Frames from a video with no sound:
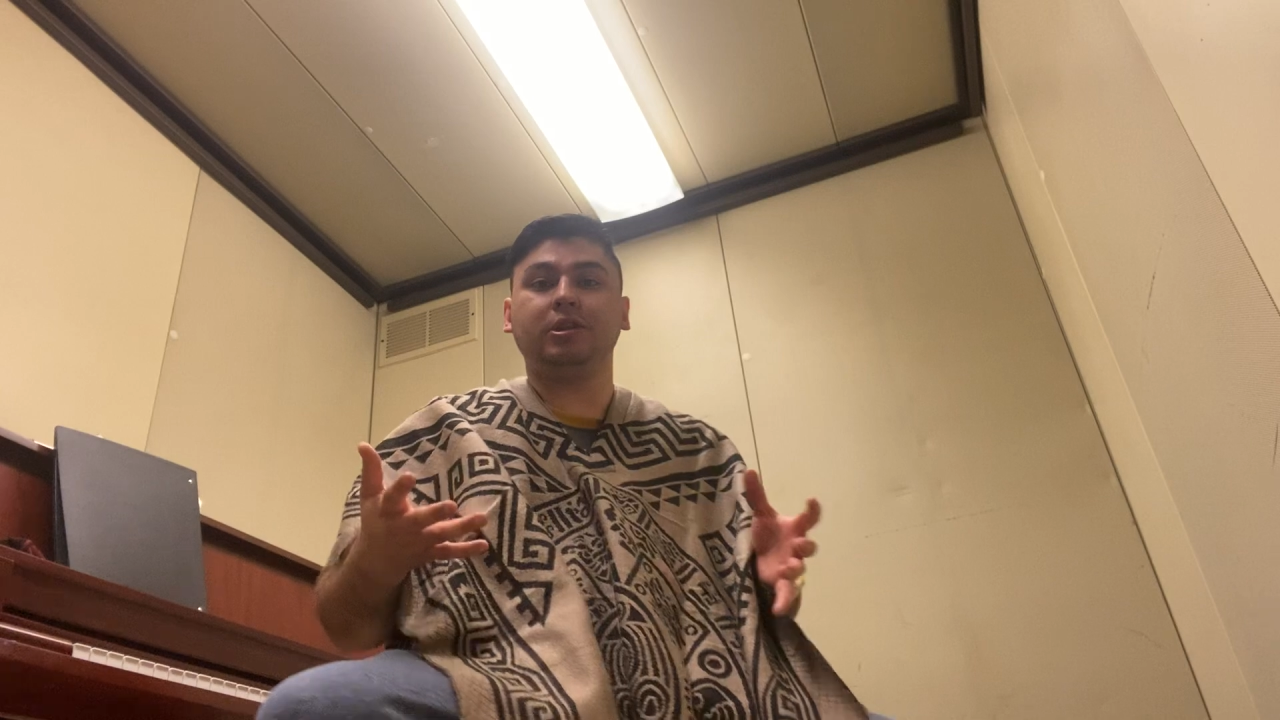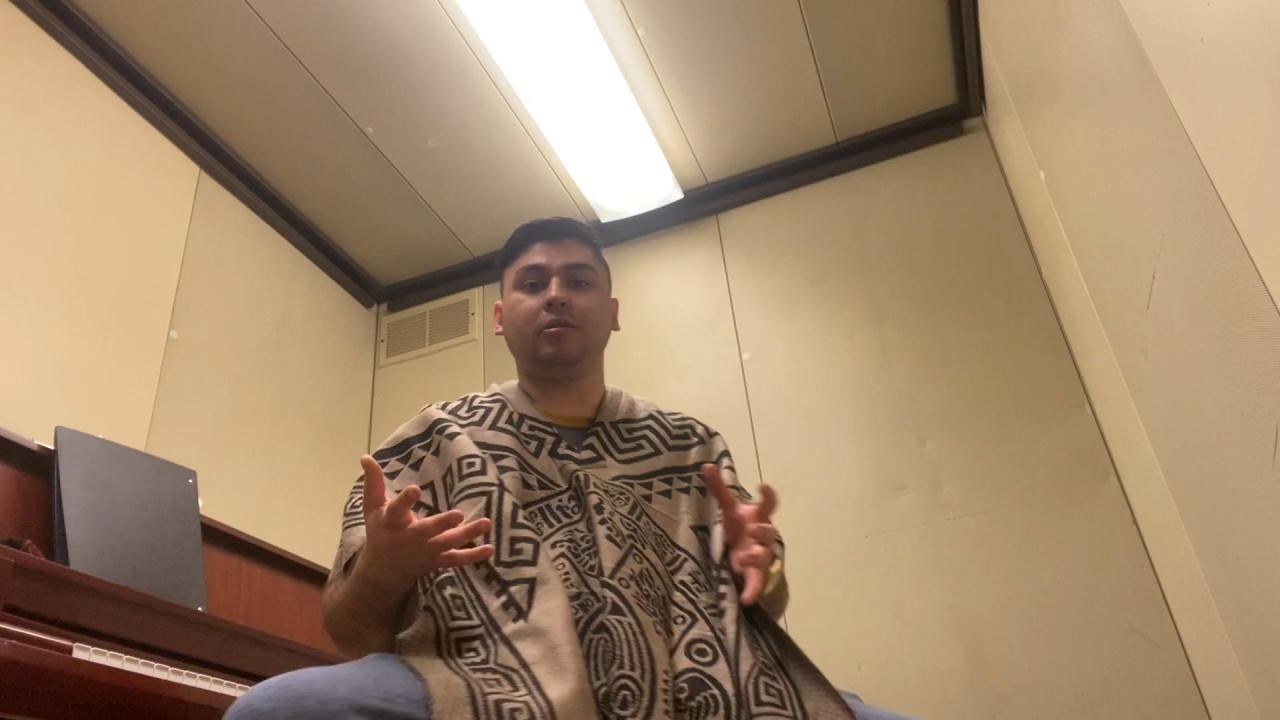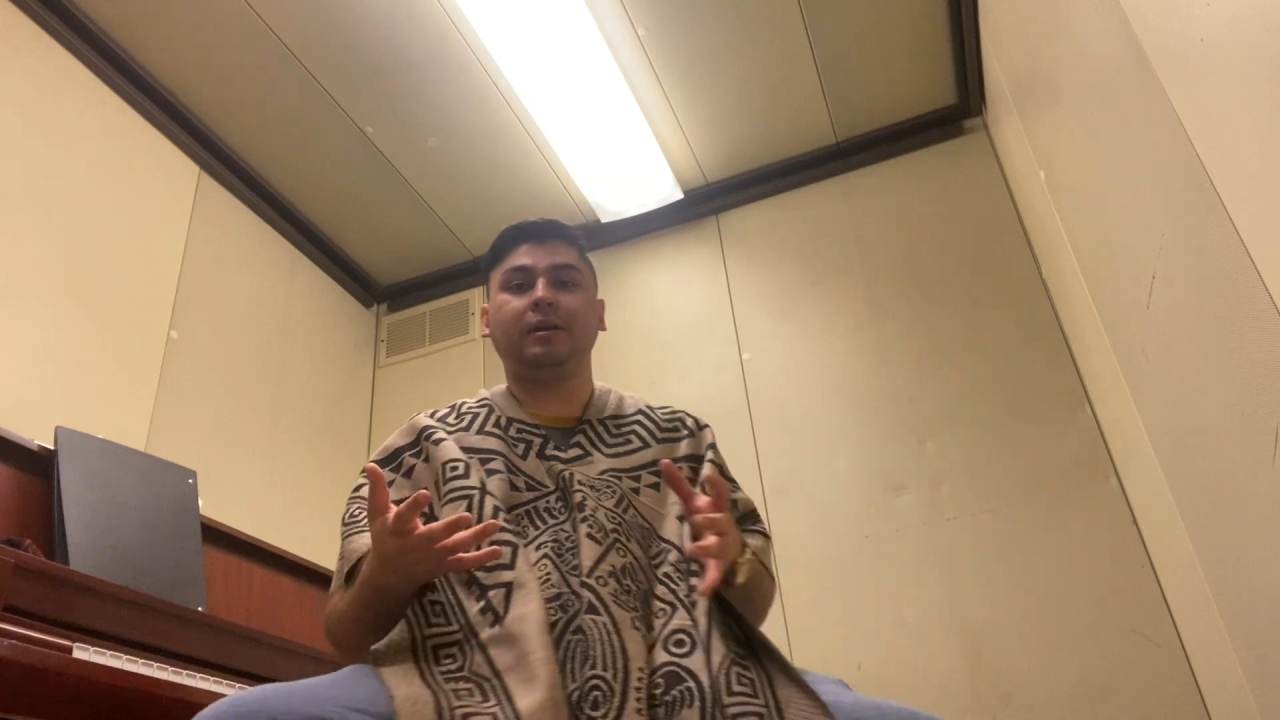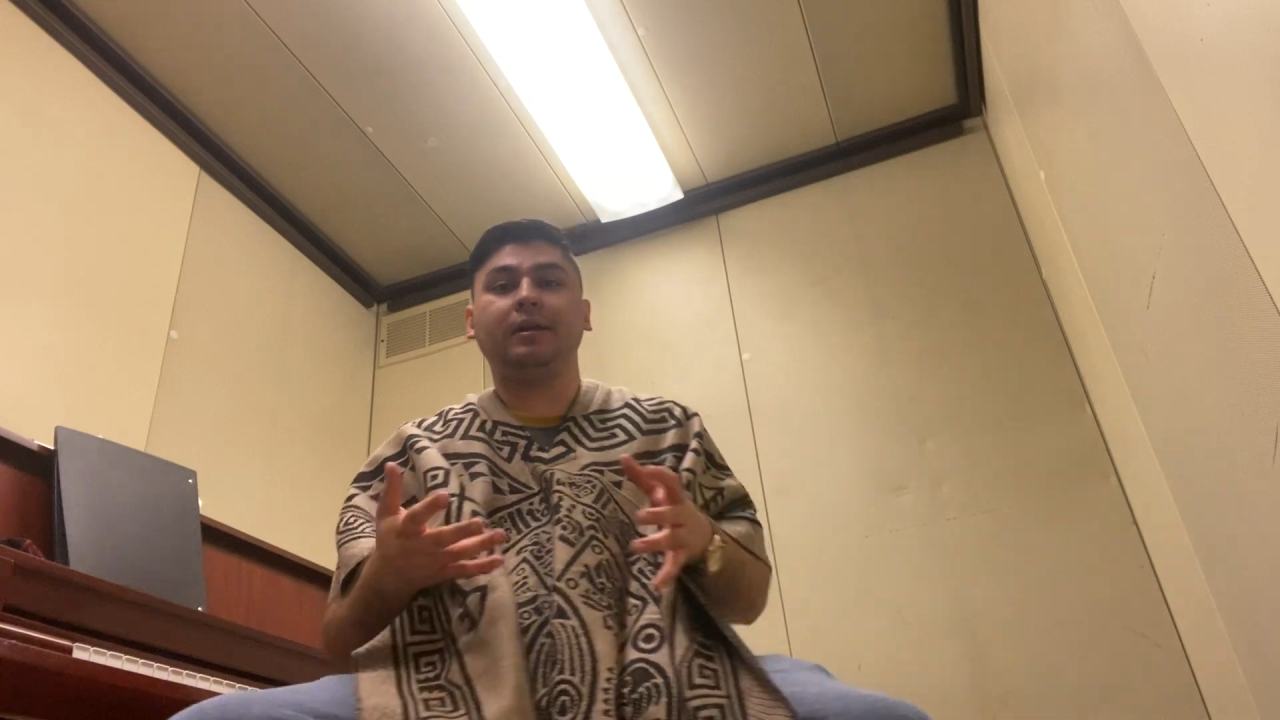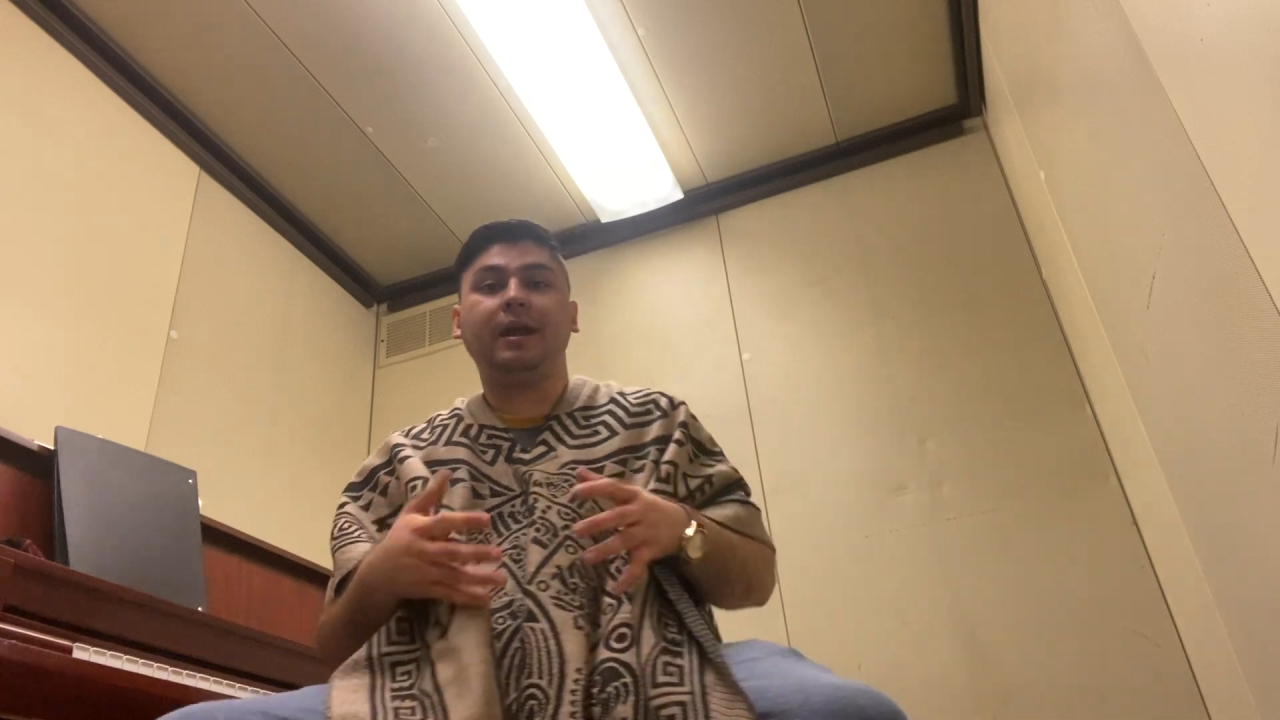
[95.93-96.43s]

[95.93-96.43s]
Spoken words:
theory